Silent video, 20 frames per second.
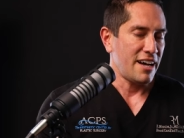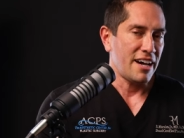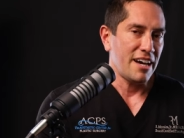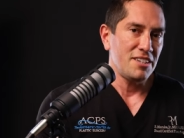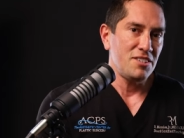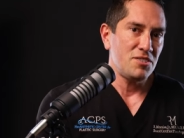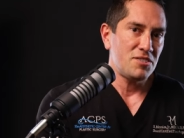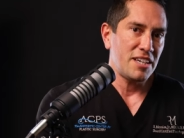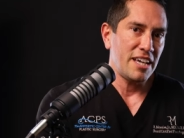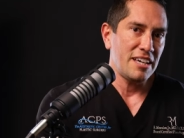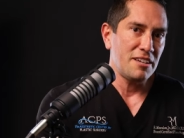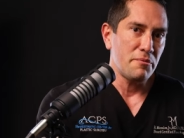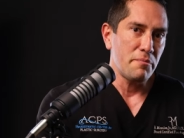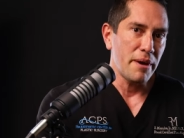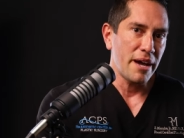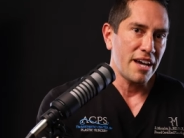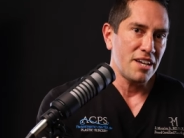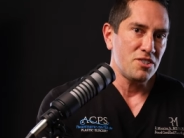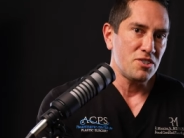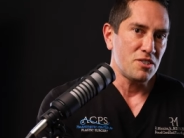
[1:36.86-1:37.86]
I just can't
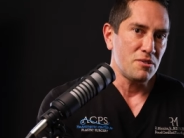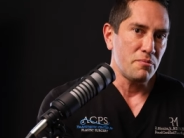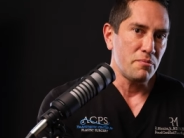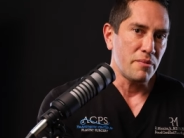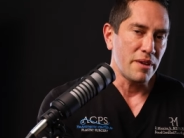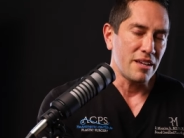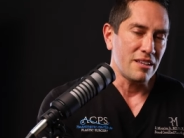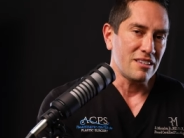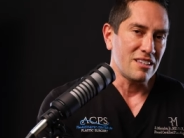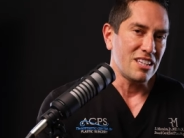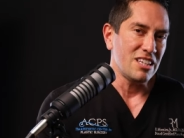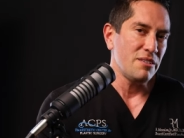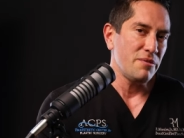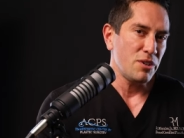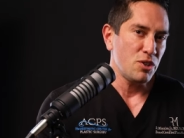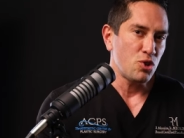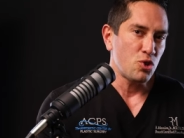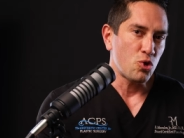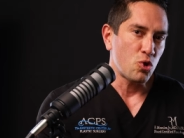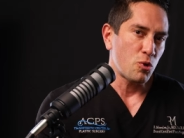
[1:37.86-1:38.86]
imagine
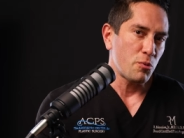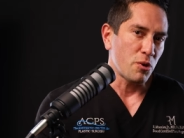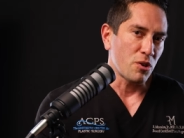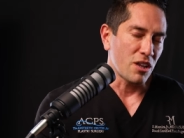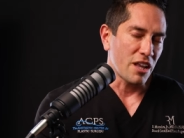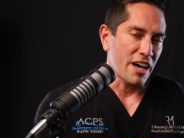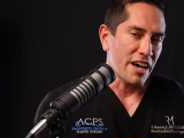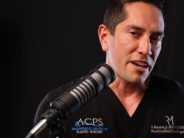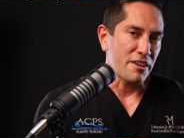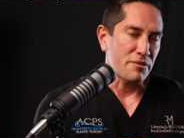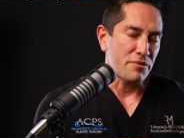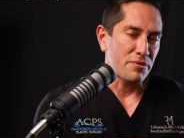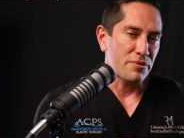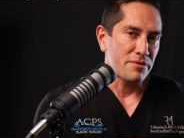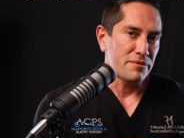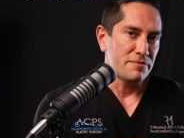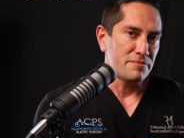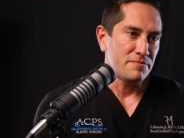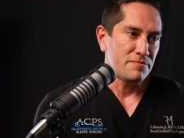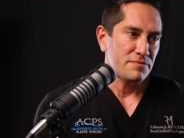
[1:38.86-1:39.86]
living your normal life,
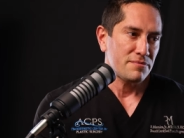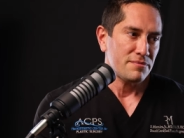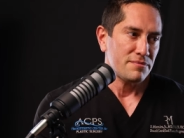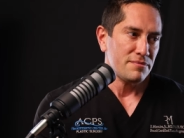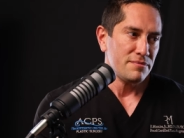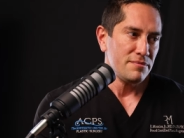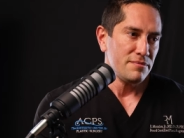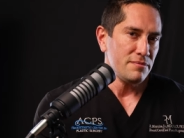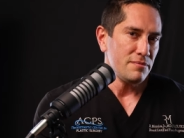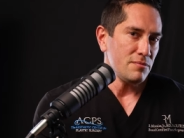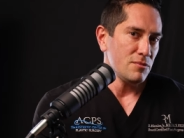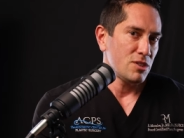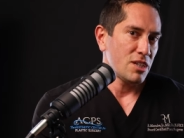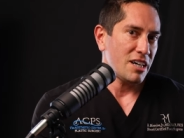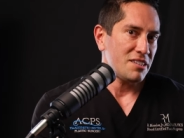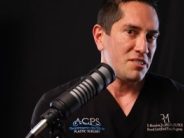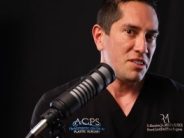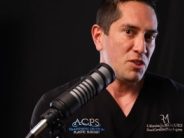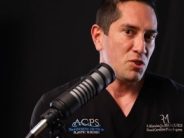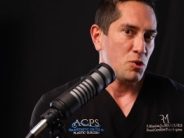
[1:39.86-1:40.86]

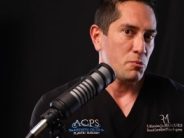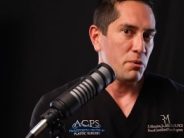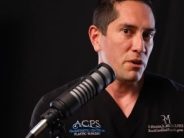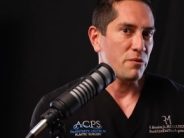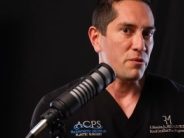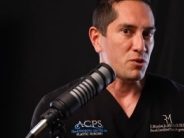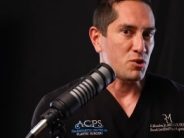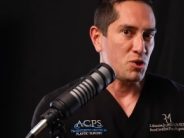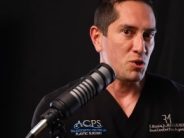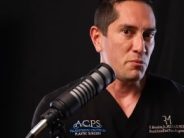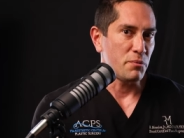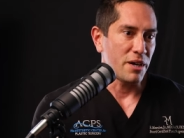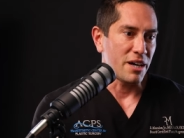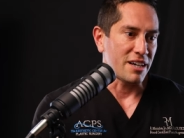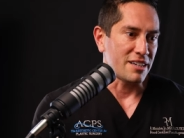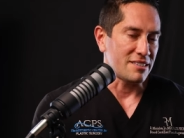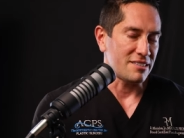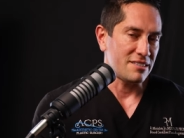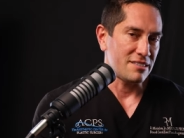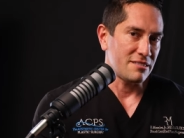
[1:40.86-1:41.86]
not sitting on your butt for 2
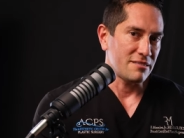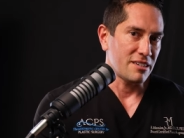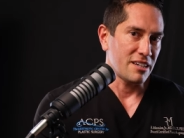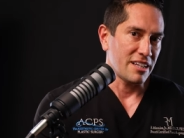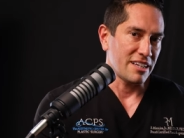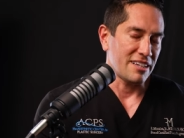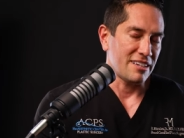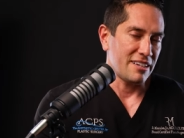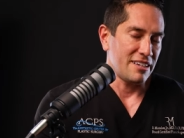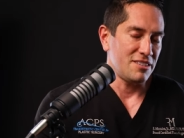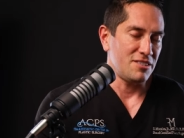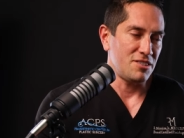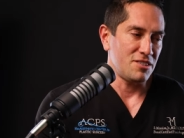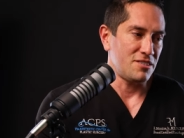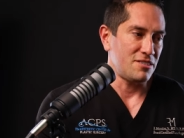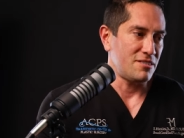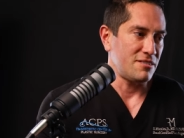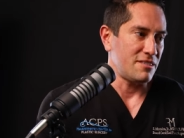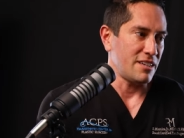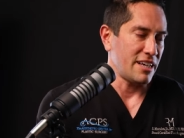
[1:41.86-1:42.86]
months. Like, it
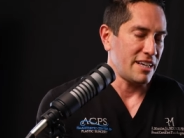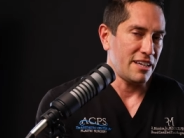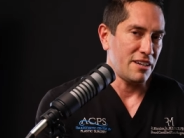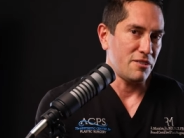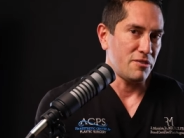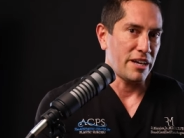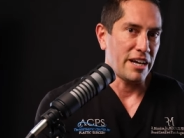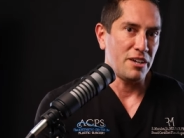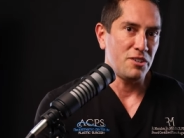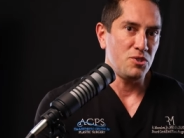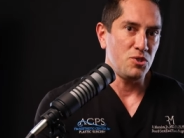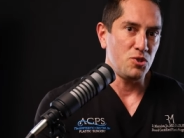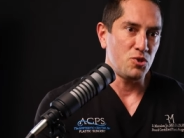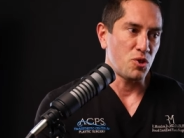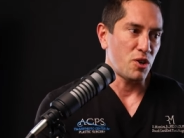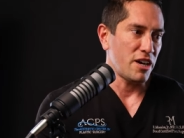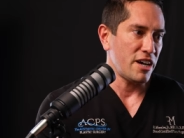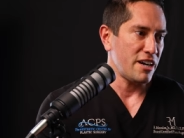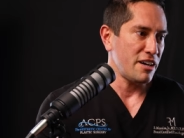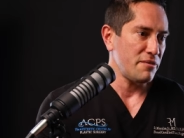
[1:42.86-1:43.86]
just, how do you
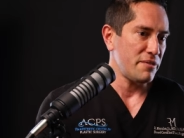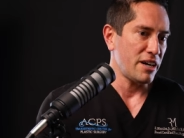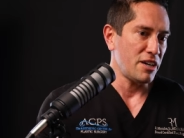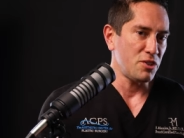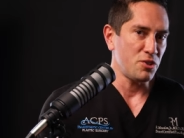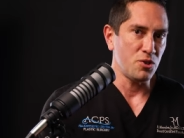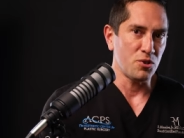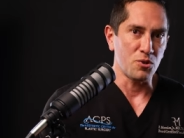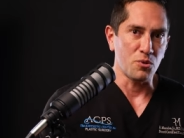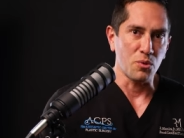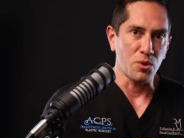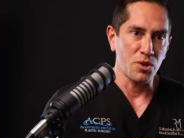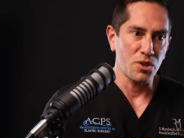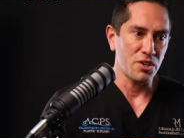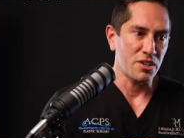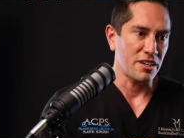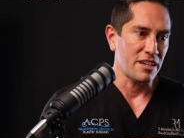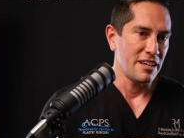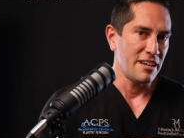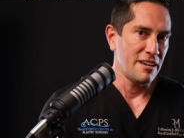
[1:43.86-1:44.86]
drive? How do you go to work?